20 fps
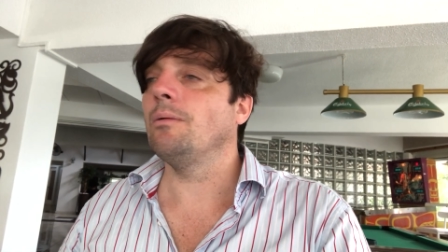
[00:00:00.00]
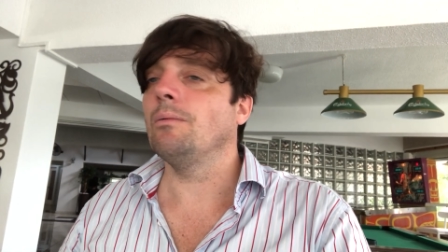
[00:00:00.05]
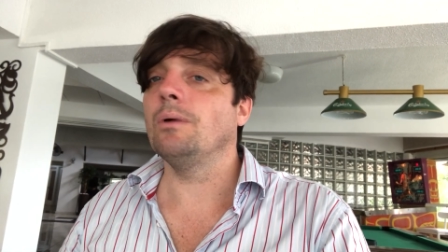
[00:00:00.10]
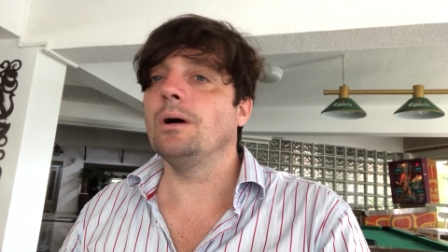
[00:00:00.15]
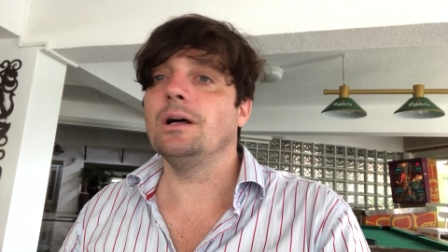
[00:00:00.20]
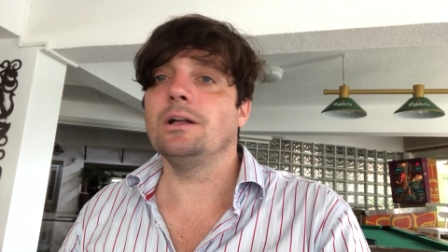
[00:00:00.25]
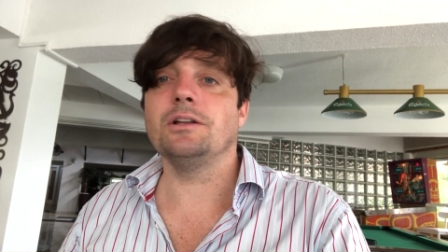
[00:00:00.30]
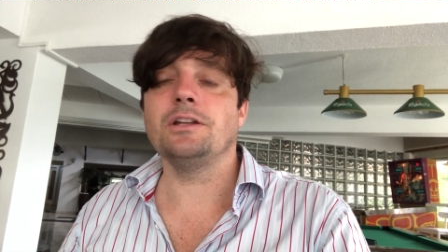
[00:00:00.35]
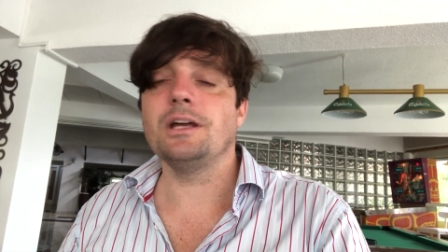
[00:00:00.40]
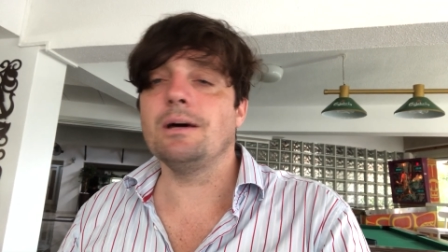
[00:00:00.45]

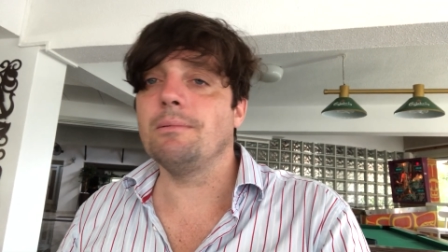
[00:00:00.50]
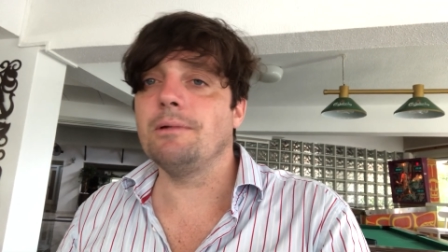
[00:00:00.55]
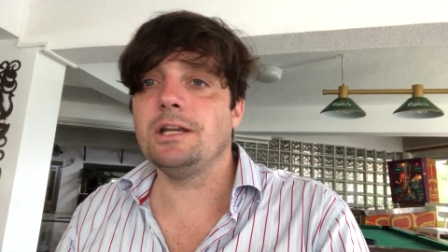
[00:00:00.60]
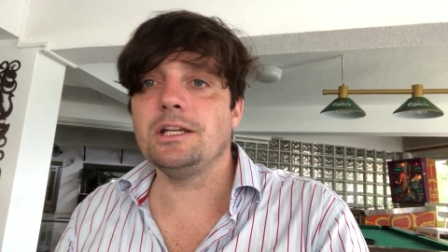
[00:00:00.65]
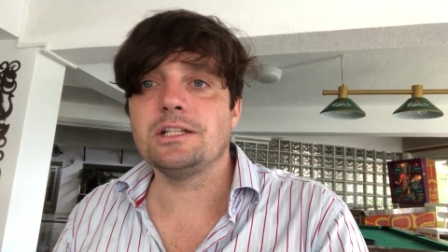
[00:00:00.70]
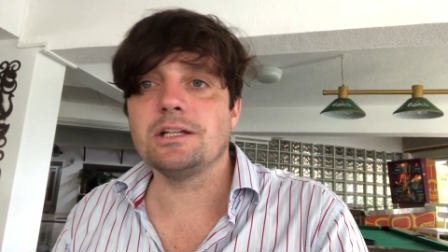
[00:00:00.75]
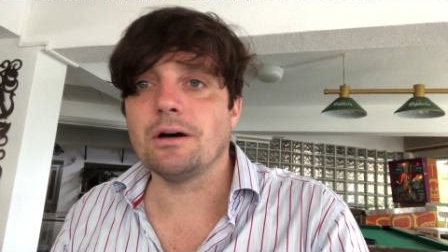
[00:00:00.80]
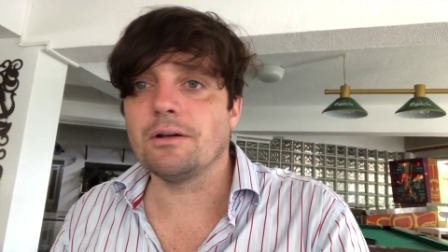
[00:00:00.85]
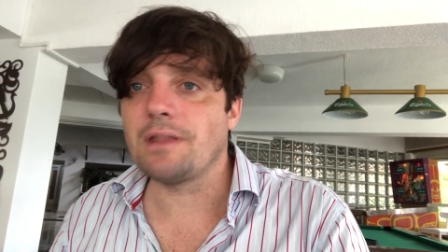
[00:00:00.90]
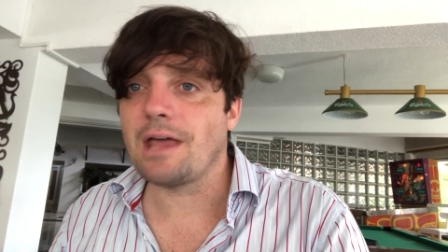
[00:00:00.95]
Well,
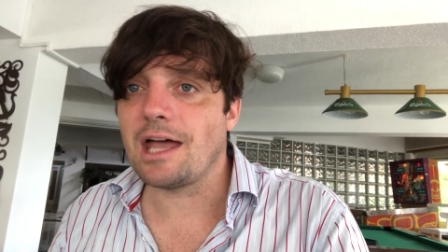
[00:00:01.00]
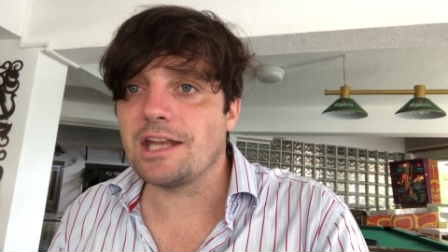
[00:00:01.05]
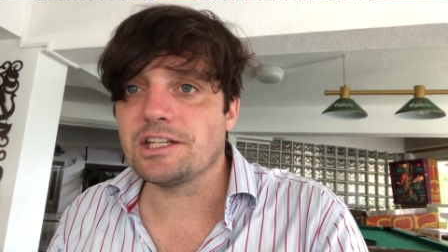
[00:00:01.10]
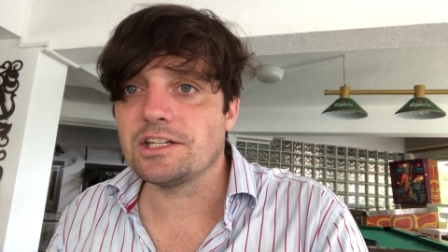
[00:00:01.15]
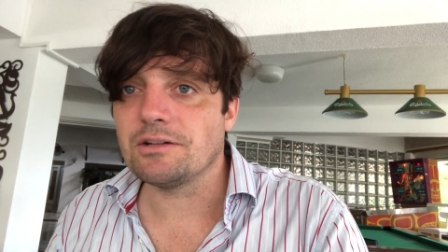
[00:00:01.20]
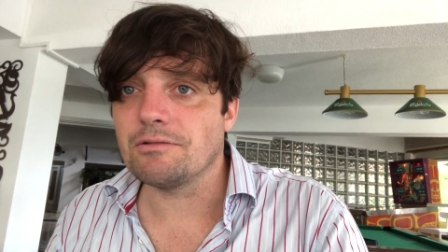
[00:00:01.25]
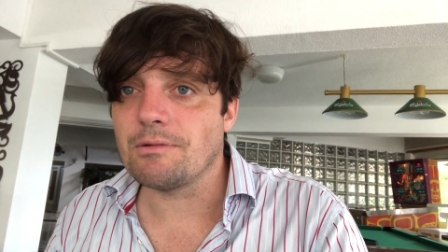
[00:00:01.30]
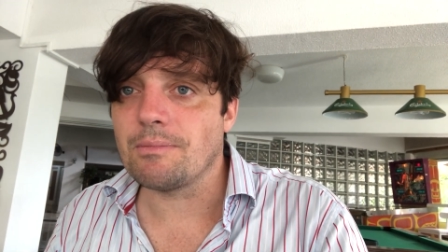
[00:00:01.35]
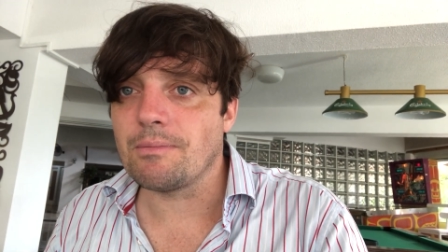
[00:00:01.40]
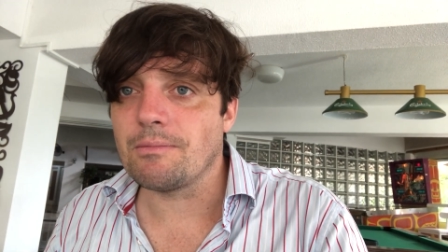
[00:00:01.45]
nobody told that
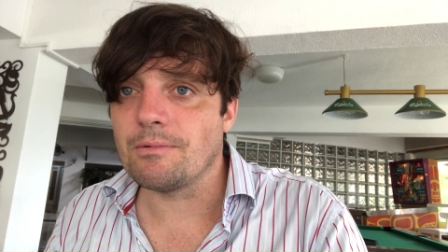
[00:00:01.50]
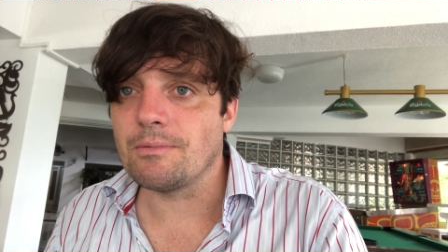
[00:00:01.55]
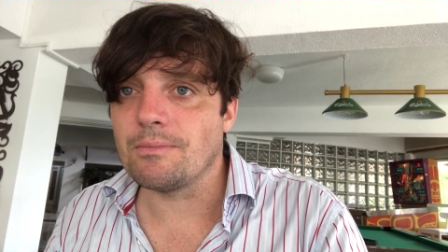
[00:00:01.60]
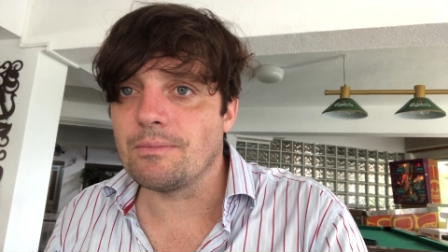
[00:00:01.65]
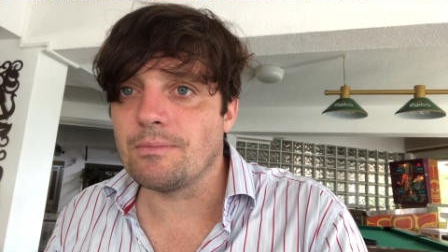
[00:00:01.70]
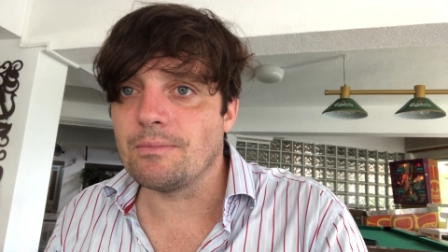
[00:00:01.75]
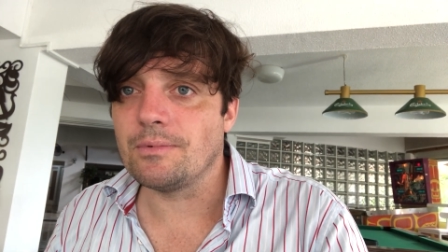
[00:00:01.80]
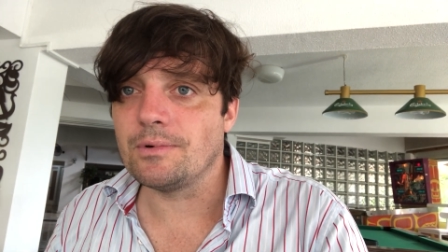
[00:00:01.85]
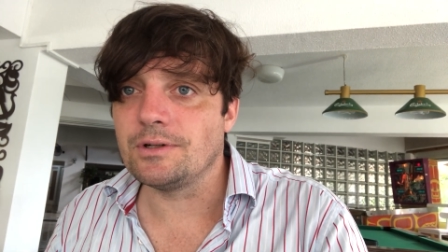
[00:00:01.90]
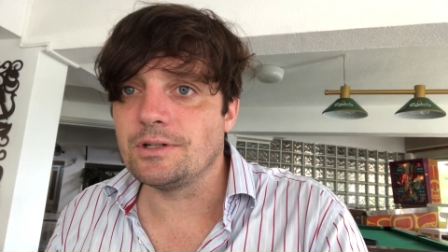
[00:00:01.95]
to
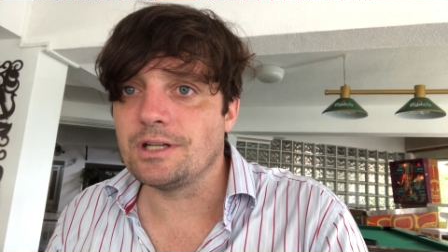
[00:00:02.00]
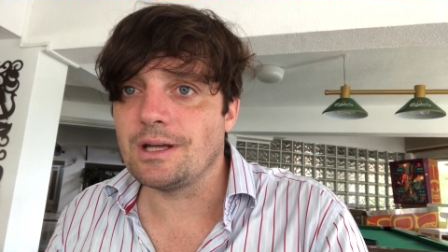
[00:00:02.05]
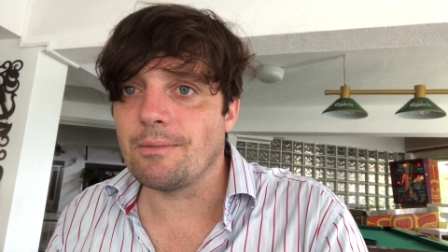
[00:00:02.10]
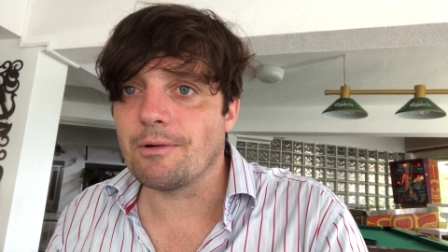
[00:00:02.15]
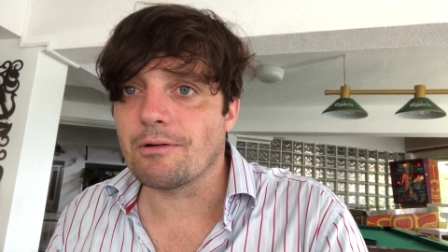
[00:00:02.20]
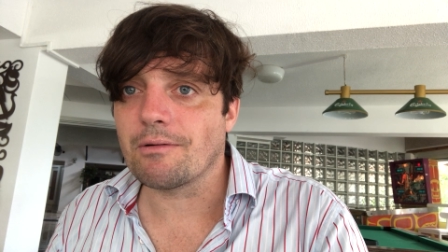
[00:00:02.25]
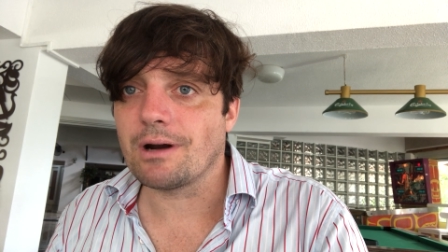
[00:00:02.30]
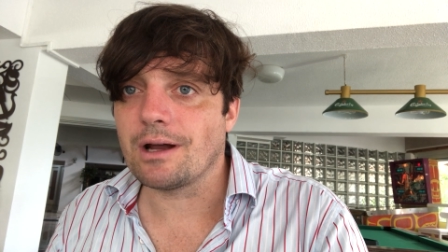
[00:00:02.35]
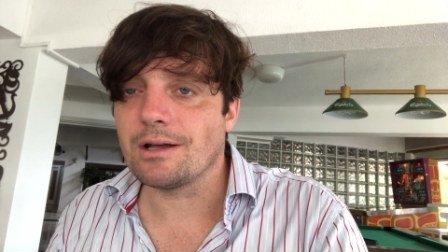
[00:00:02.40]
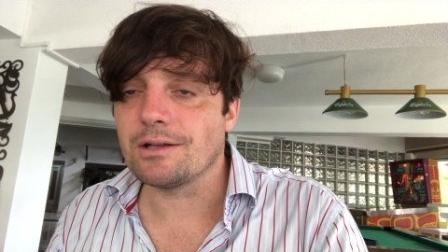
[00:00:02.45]

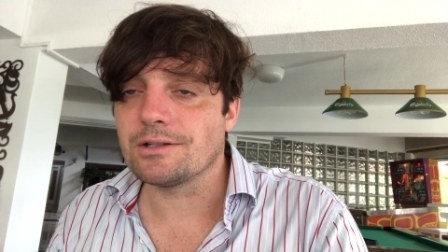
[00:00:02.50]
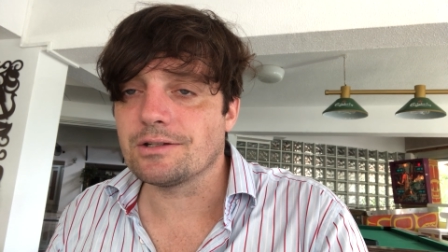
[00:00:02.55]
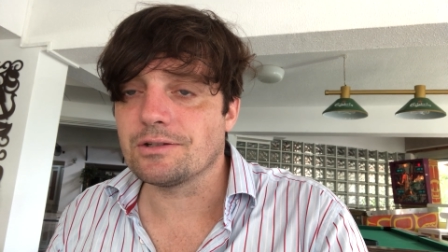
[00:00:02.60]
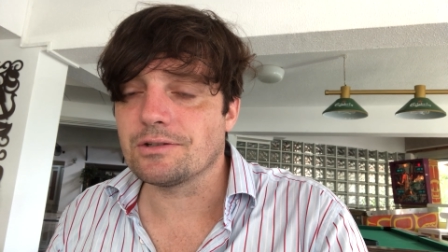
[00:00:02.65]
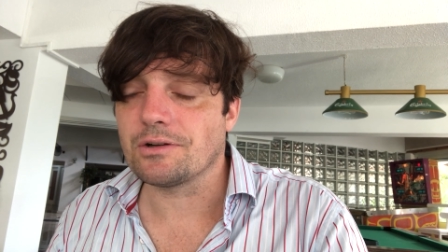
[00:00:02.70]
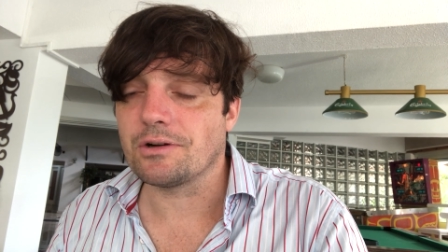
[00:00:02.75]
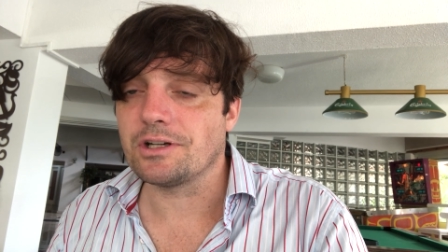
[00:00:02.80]
Democrats,